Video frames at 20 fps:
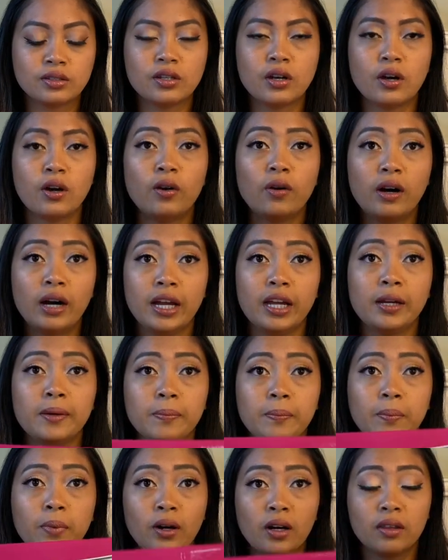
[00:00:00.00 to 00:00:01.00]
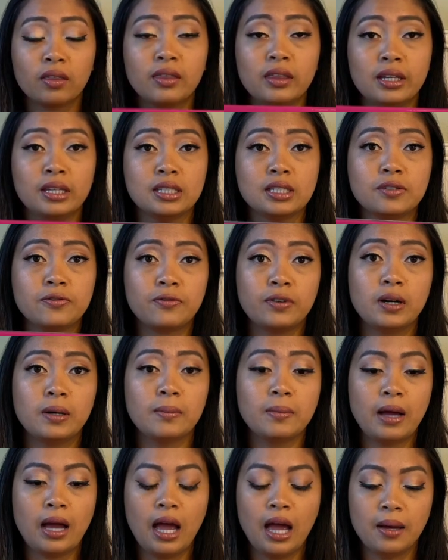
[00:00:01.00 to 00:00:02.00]
So I bought this from
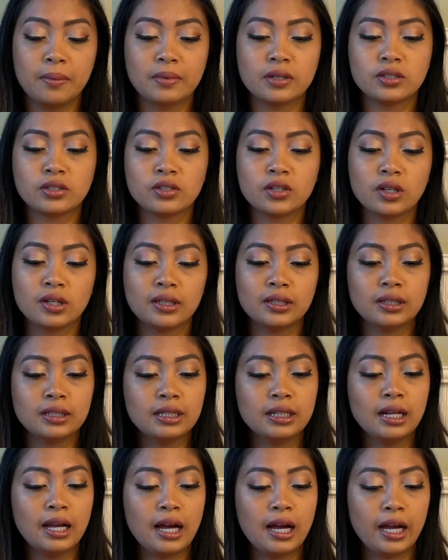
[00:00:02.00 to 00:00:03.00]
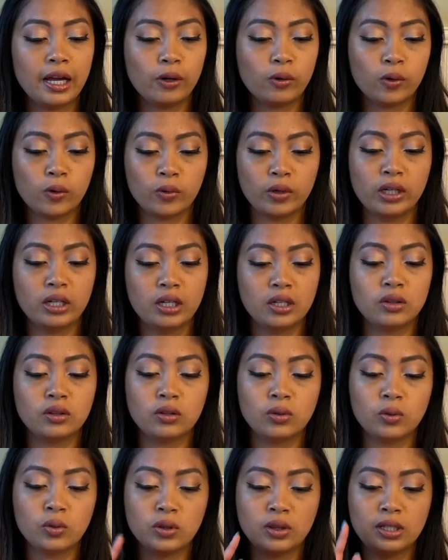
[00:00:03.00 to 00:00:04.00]
Amazon. I already
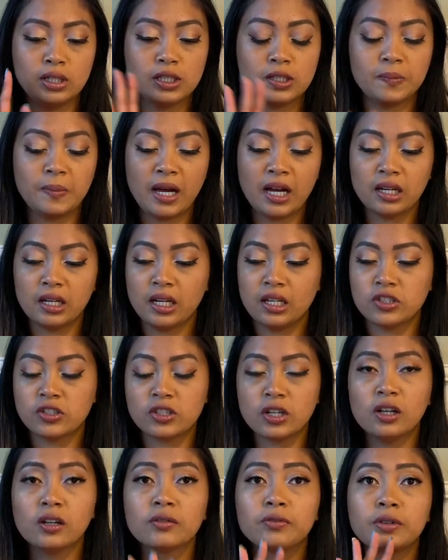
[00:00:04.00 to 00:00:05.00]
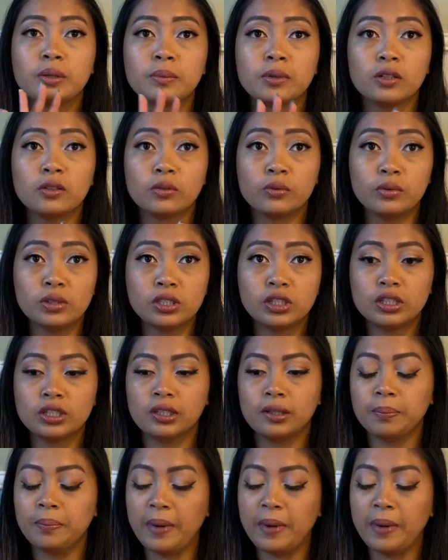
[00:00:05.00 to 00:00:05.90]
took this package out from the original